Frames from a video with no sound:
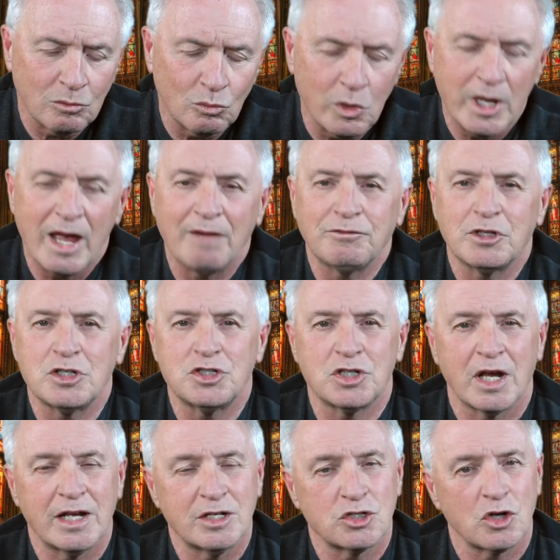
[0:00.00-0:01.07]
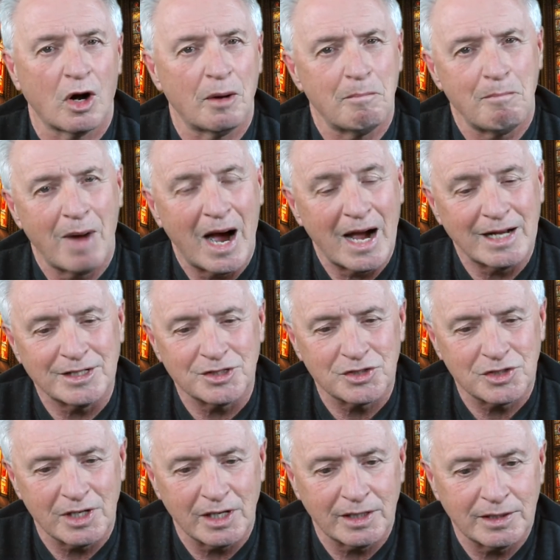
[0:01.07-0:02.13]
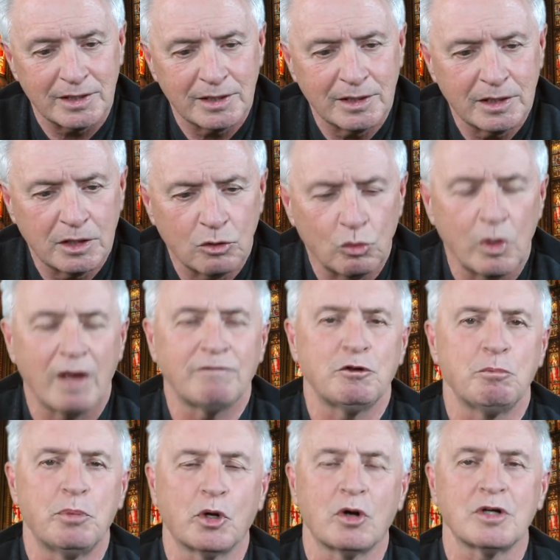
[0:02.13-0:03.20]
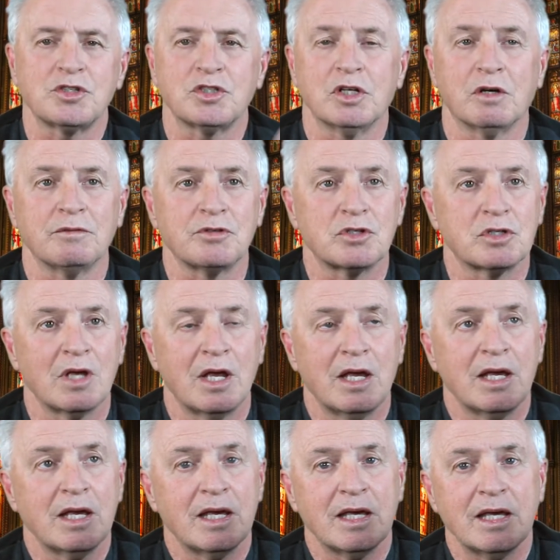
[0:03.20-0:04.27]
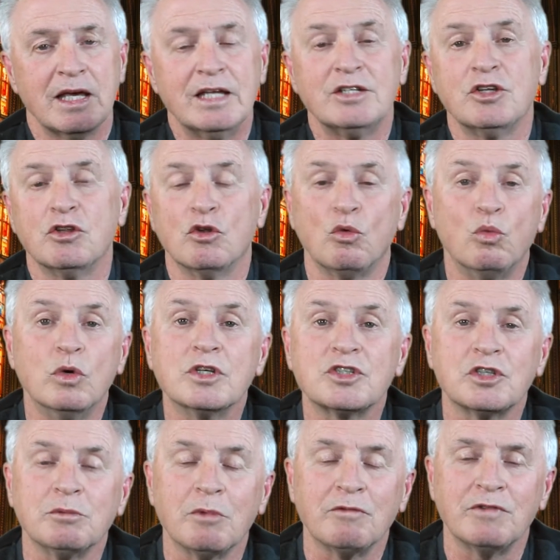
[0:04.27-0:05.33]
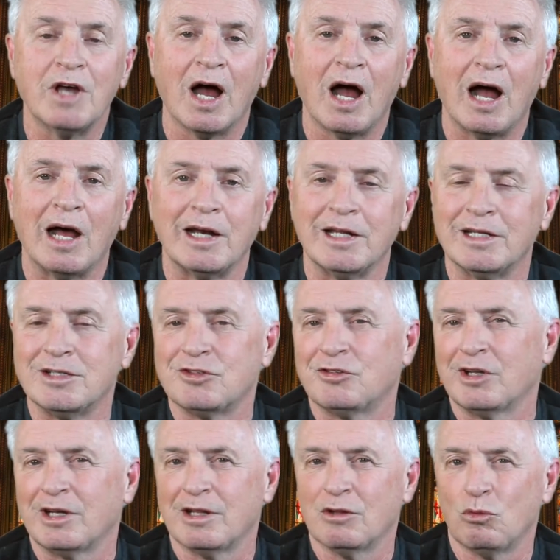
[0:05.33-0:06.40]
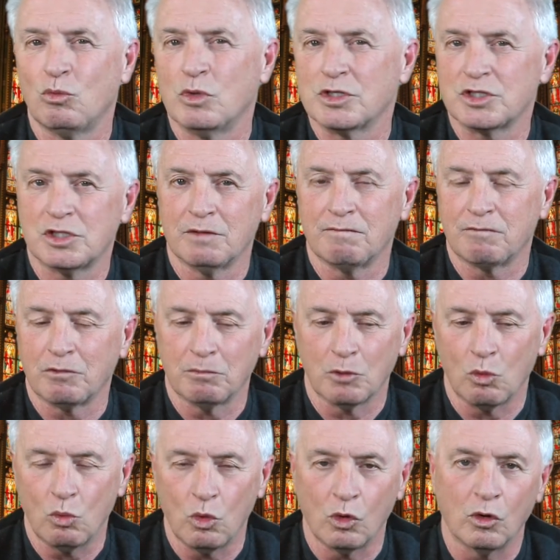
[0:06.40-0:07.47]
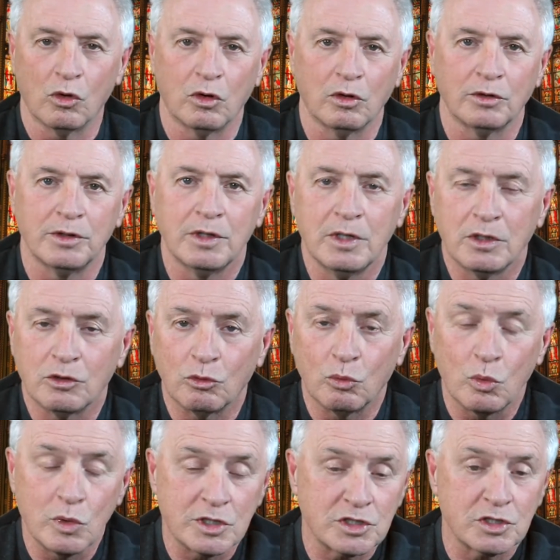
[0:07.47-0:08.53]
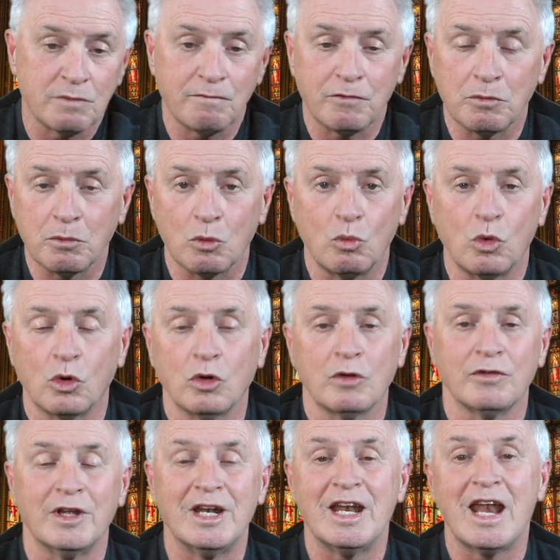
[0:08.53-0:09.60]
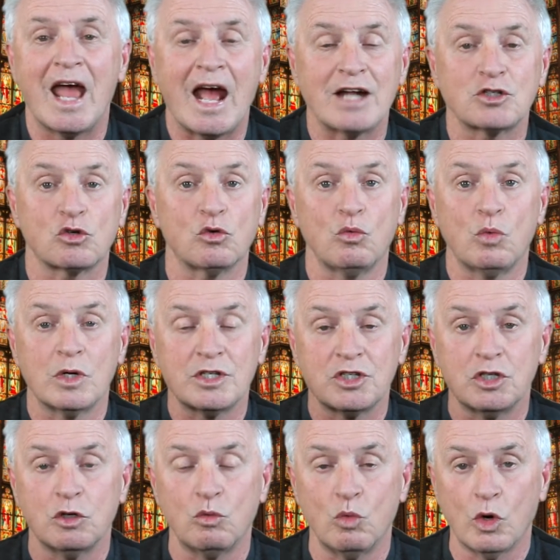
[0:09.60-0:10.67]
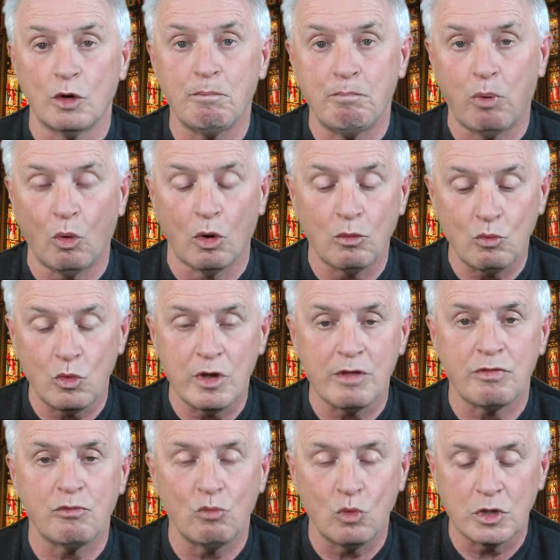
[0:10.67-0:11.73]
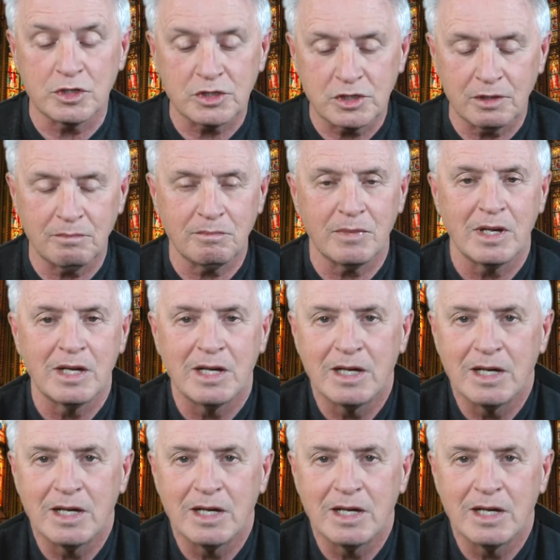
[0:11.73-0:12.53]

we have to change our mindset. We have to put ourselves into the wisdom of God instead of the wisdom from the world. The wisdom from the world, the natural ones that we're born with, wisdom